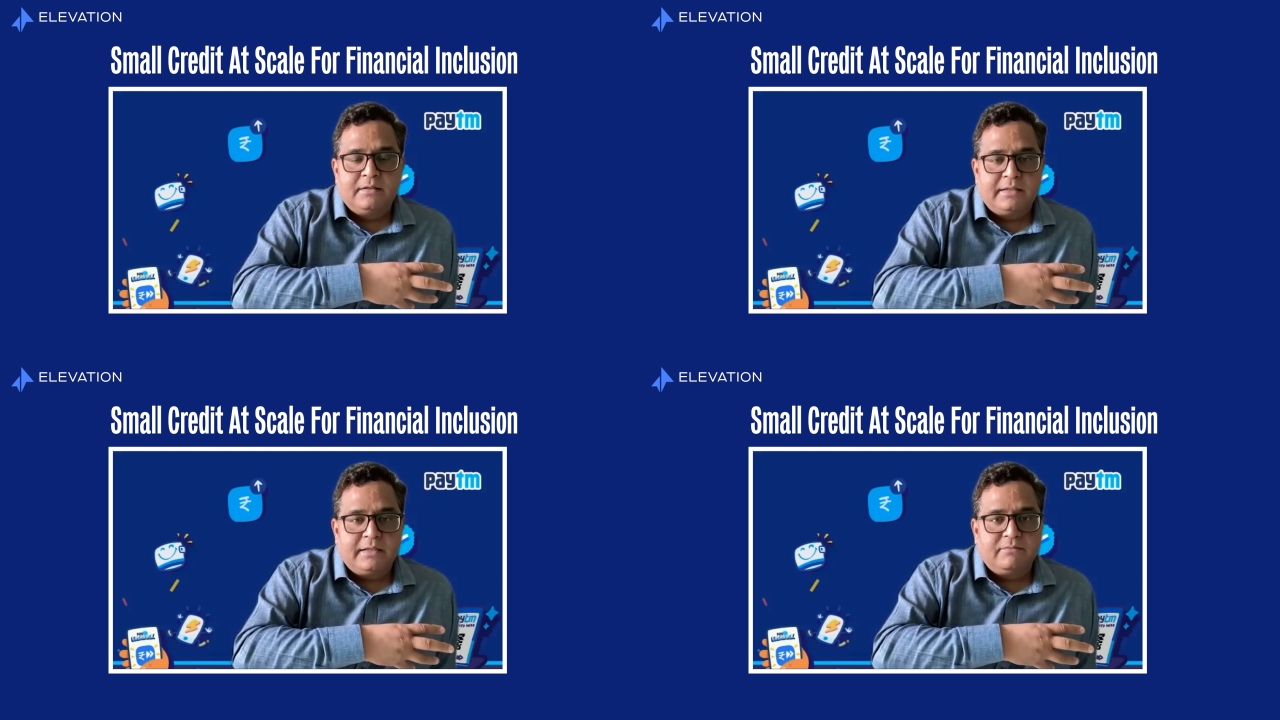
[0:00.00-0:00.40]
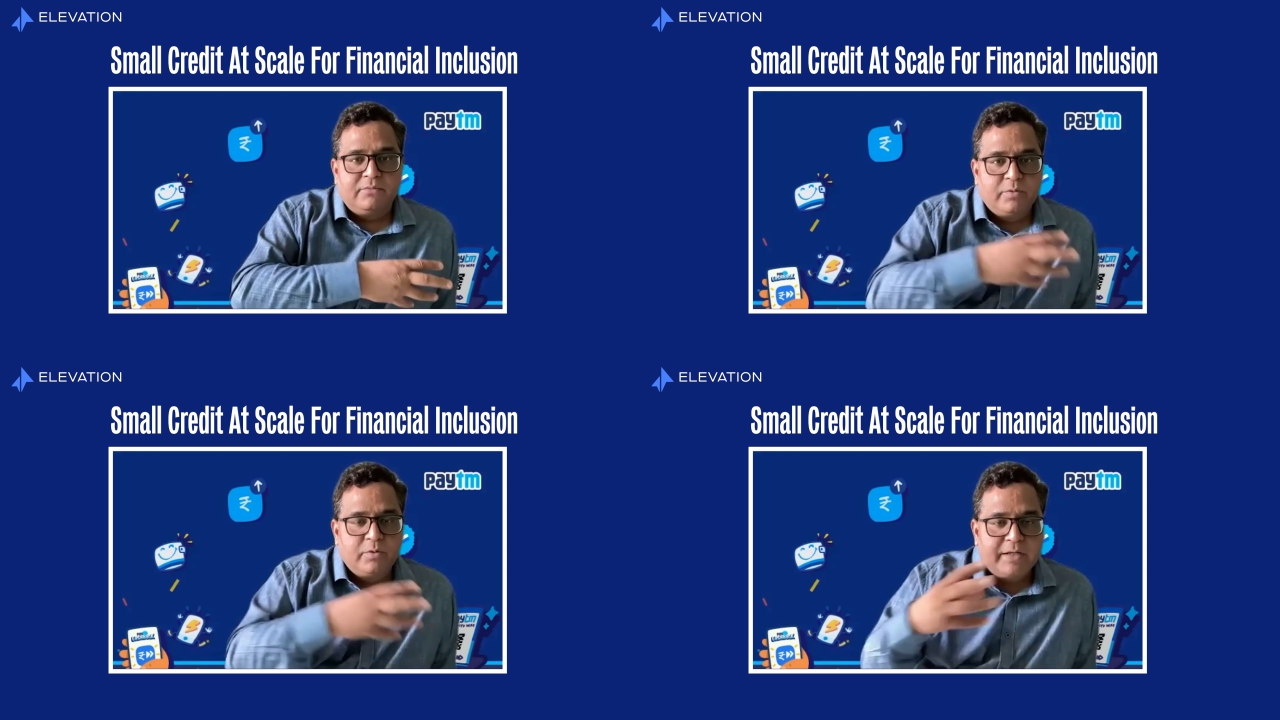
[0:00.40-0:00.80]
that
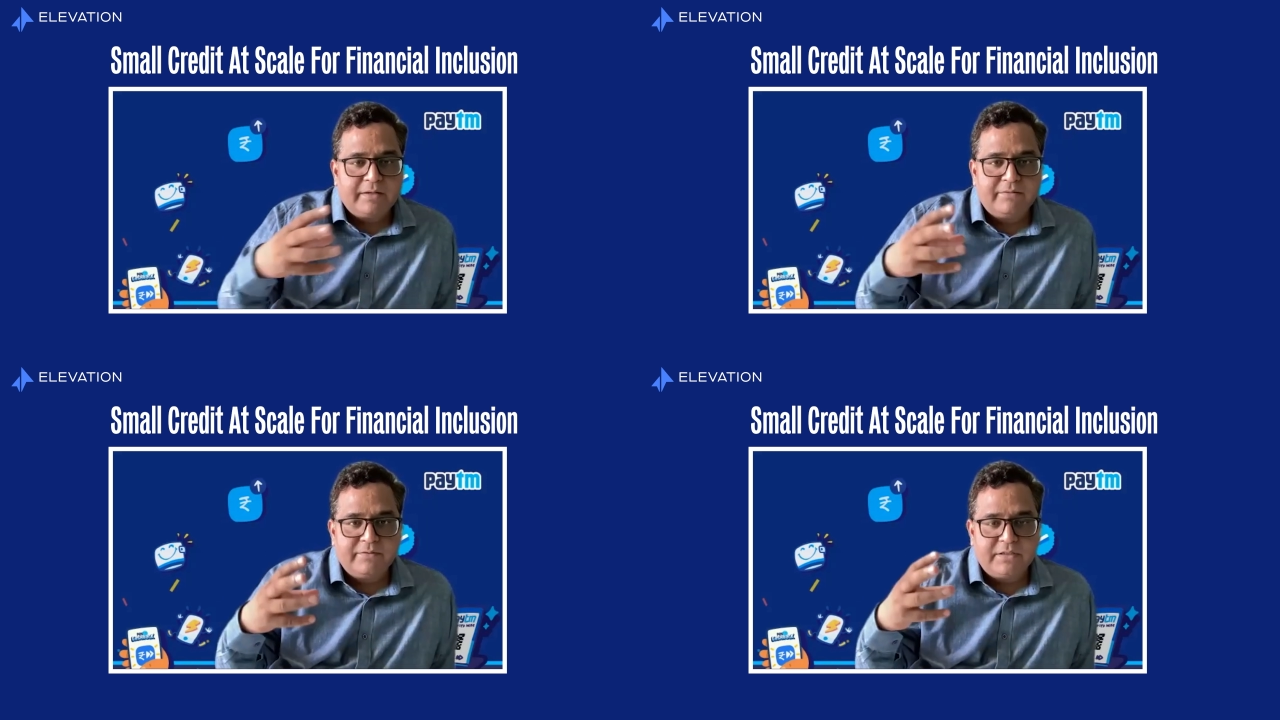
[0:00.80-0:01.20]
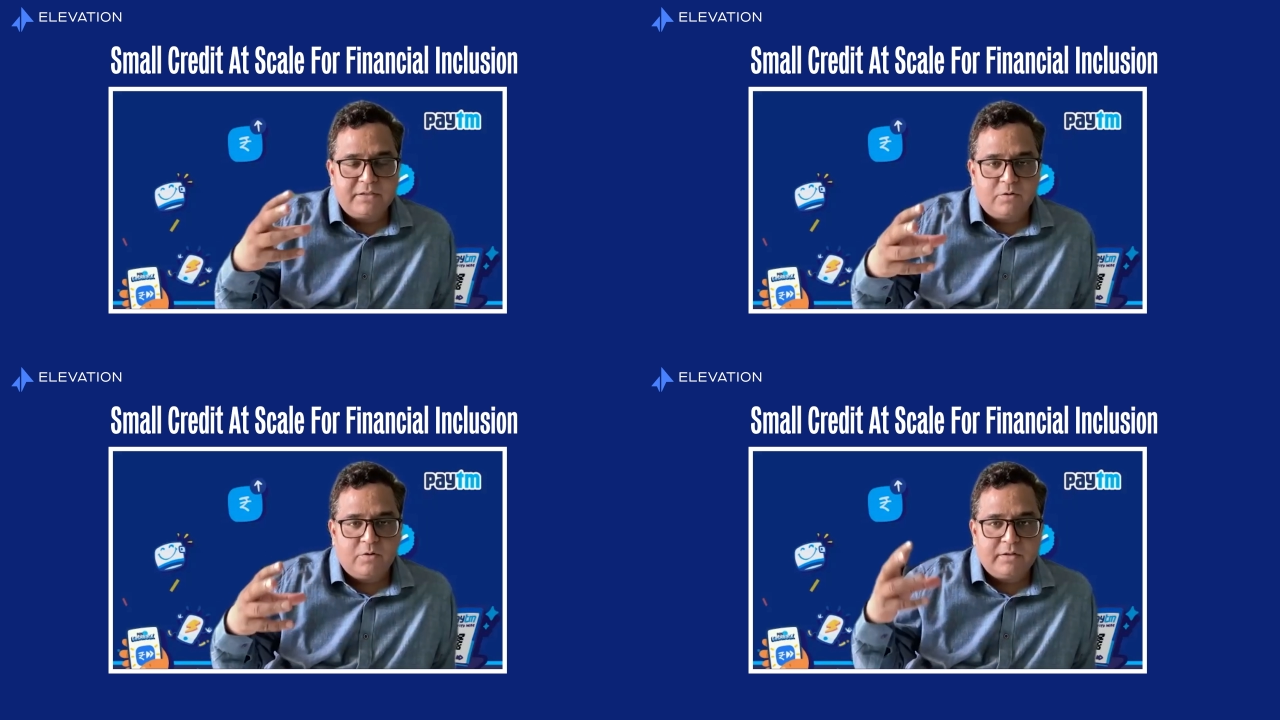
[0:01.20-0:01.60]
we will bring 50
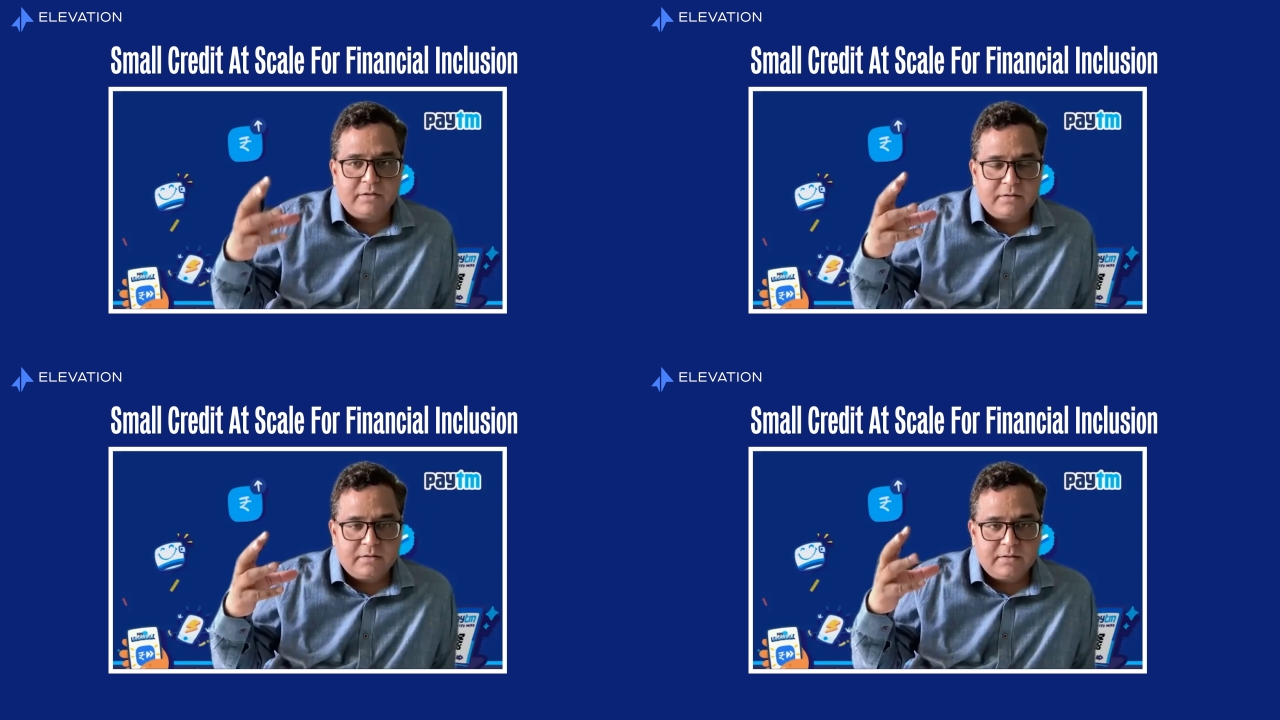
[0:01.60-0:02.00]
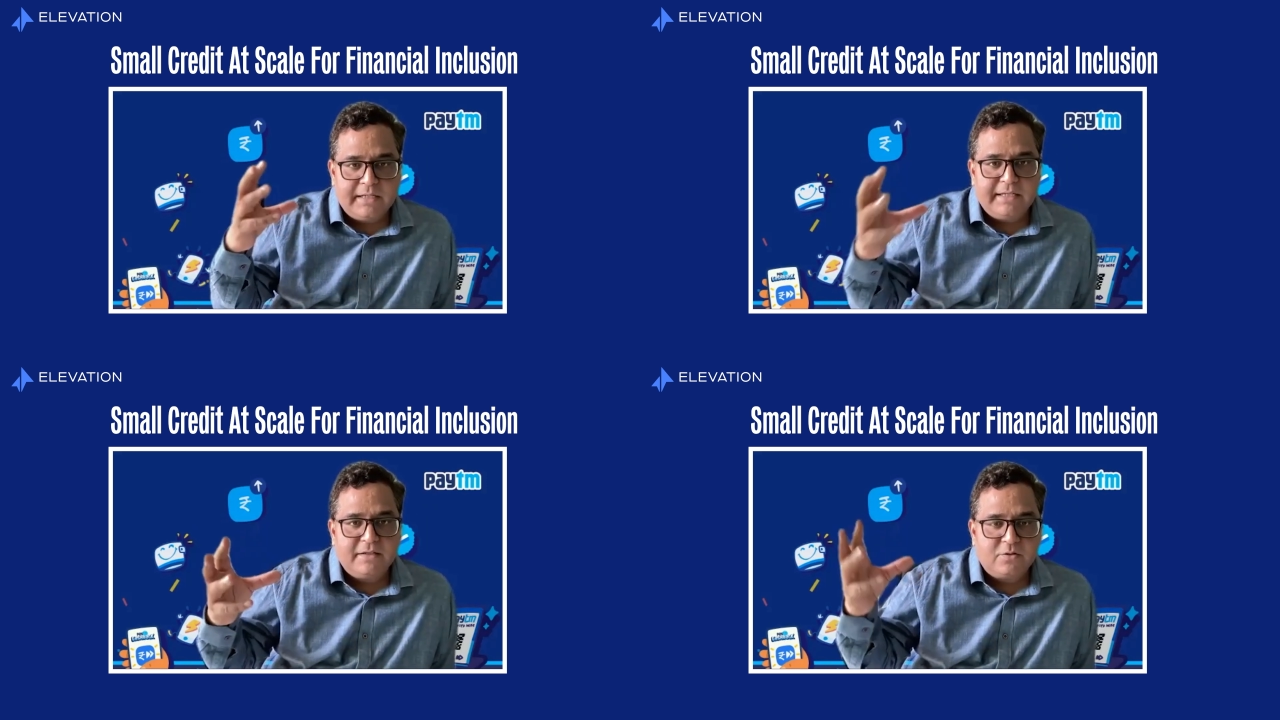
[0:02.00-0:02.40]
crore
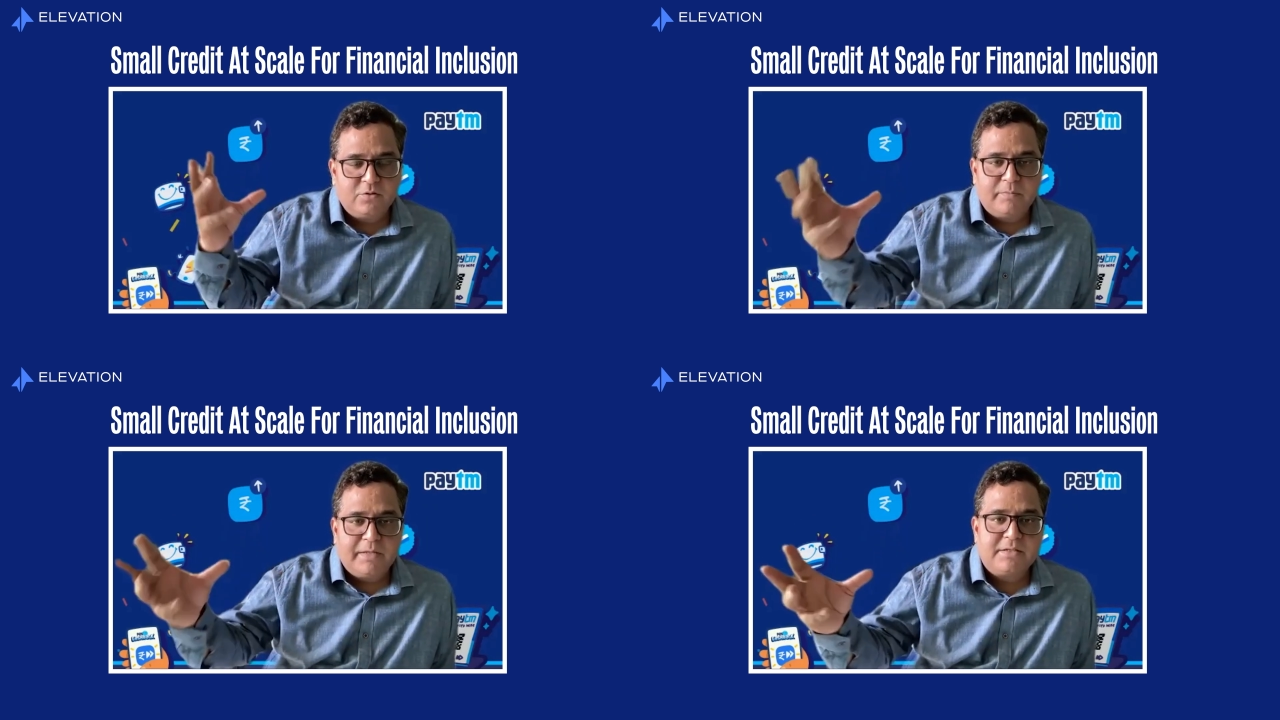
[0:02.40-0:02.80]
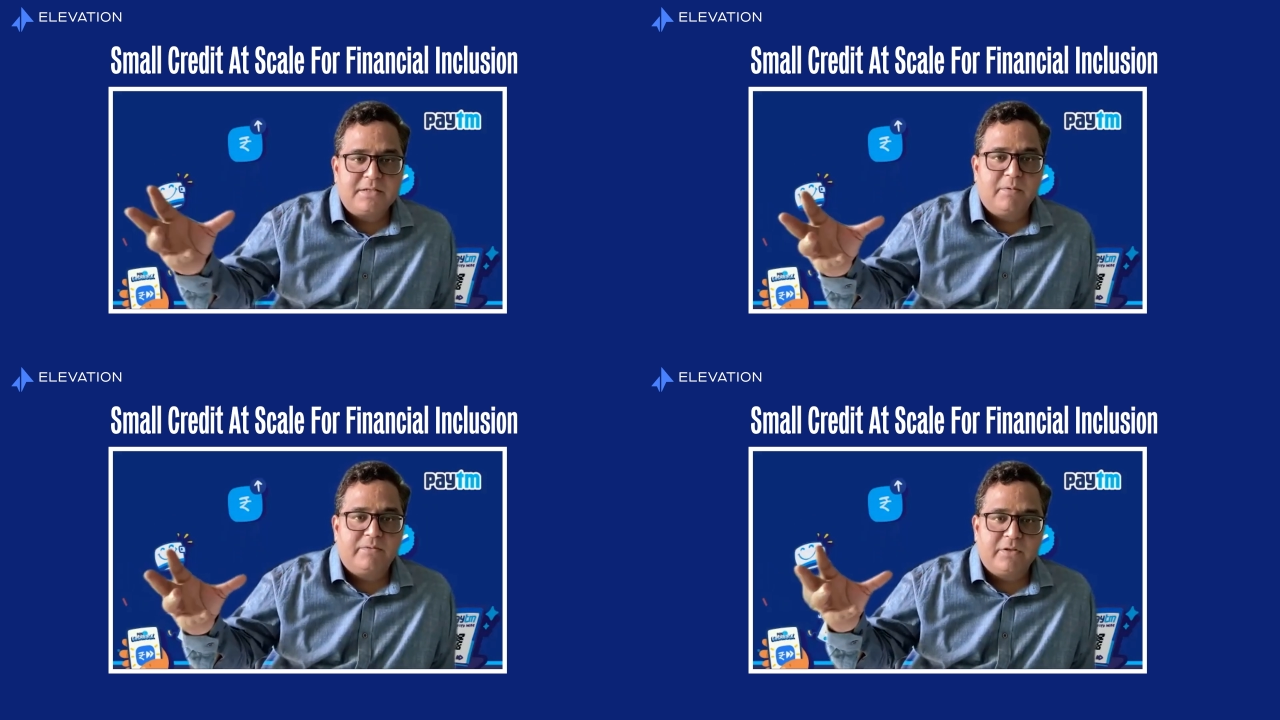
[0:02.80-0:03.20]
Indians to the
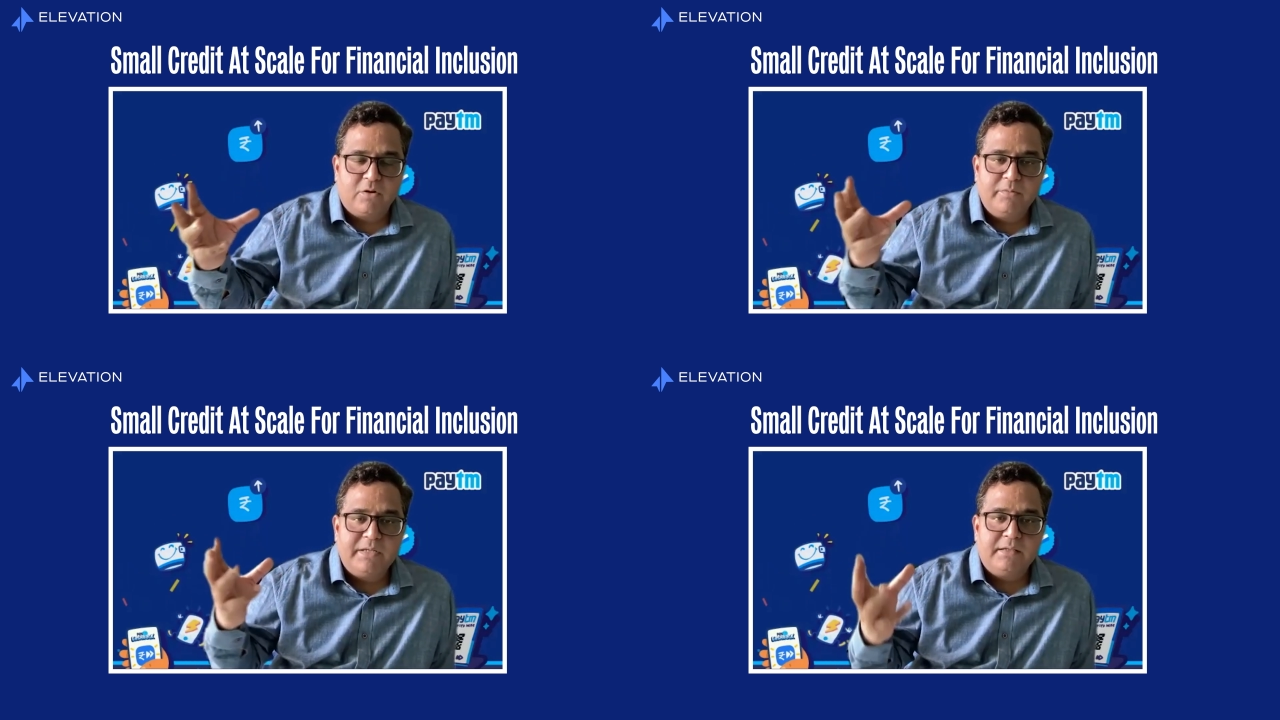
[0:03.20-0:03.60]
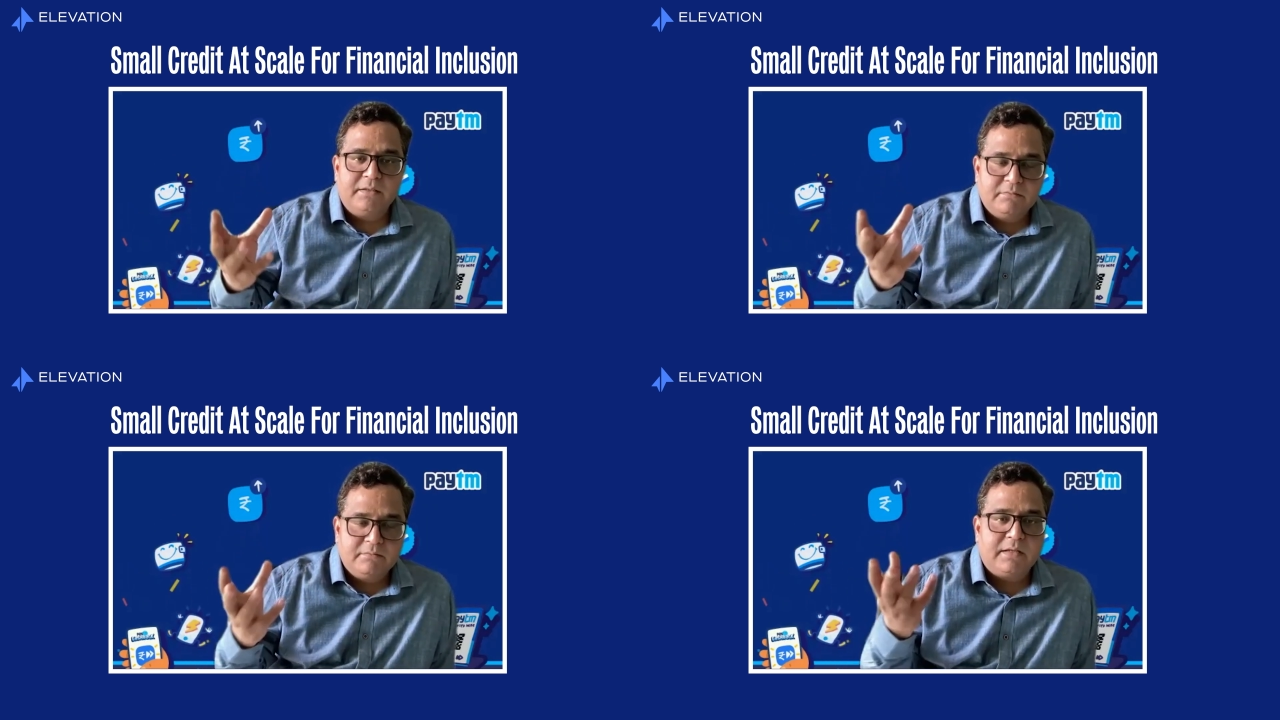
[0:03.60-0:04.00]
mainstream of the economy.